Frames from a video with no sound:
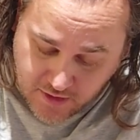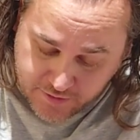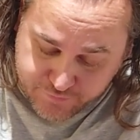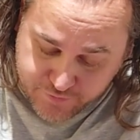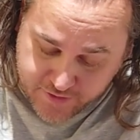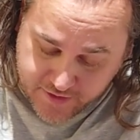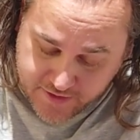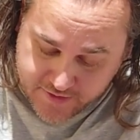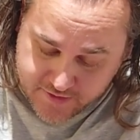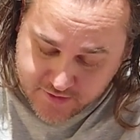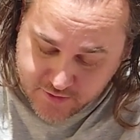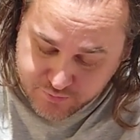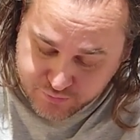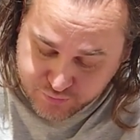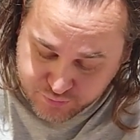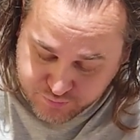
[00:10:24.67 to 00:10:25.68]
I forget
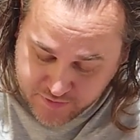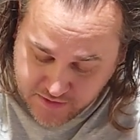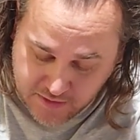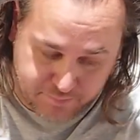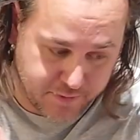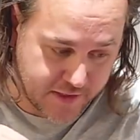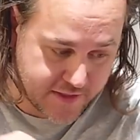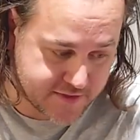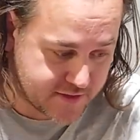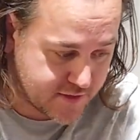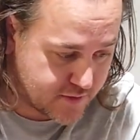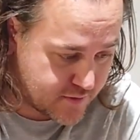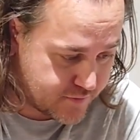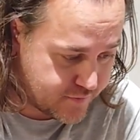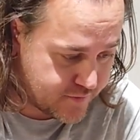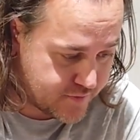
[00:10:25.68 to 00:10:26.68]
to peel the plastic
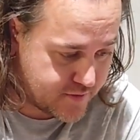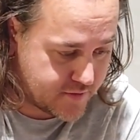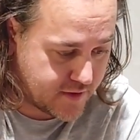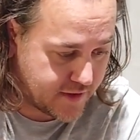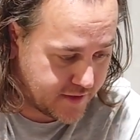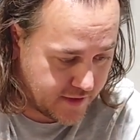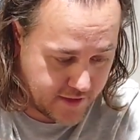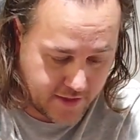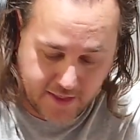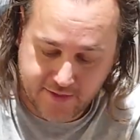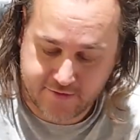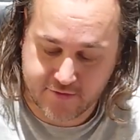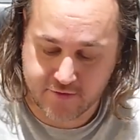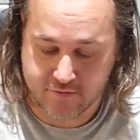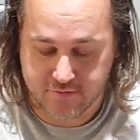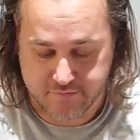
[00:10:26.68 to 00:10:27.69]
off, and then I
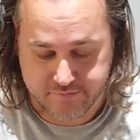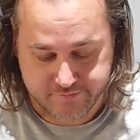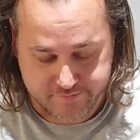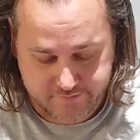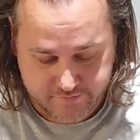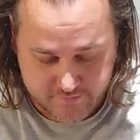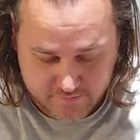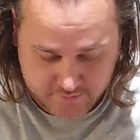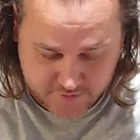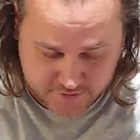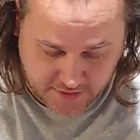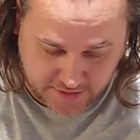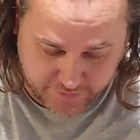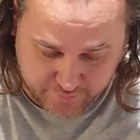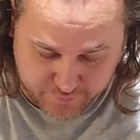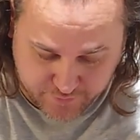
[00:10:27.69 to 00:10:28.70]
had to
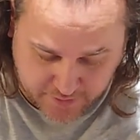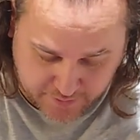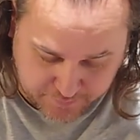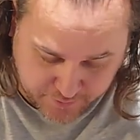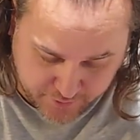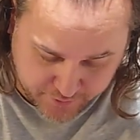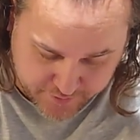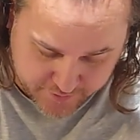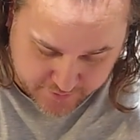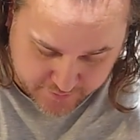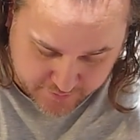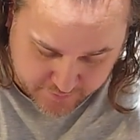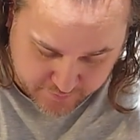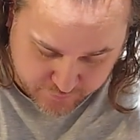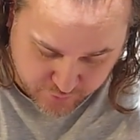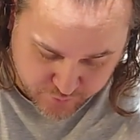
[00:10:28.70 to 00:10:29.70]
take everything apart
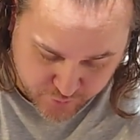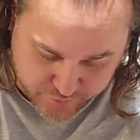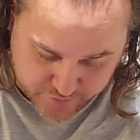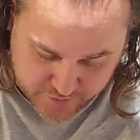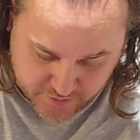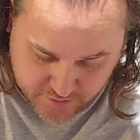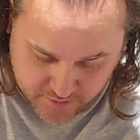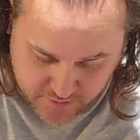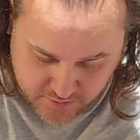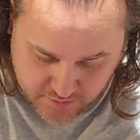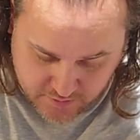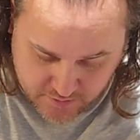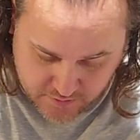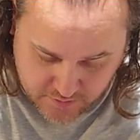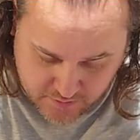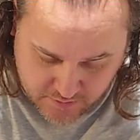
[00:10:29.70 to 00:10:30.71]
and remove it.
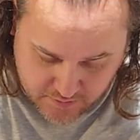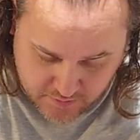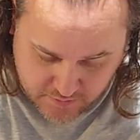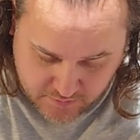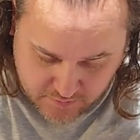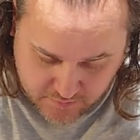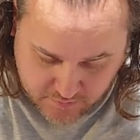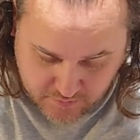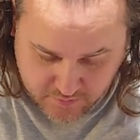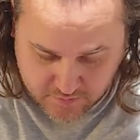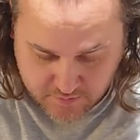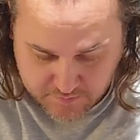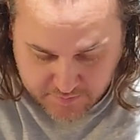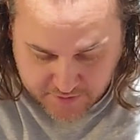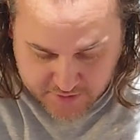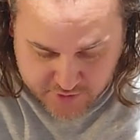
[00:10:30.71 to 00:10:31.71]
So
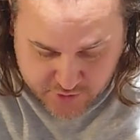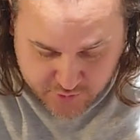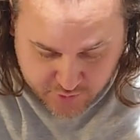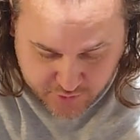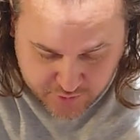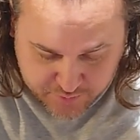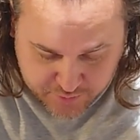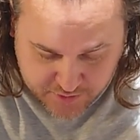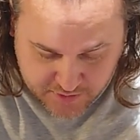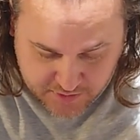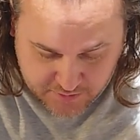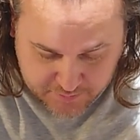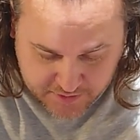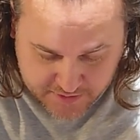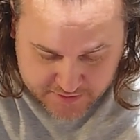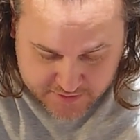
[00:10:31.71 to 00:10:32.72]
make sure you
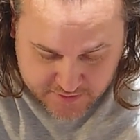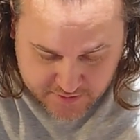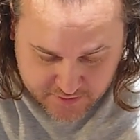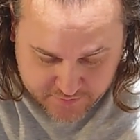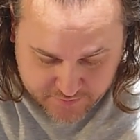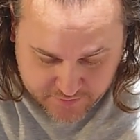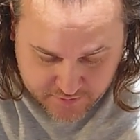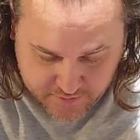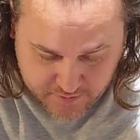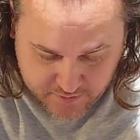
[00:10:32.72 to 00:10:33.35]
peel the plastic off.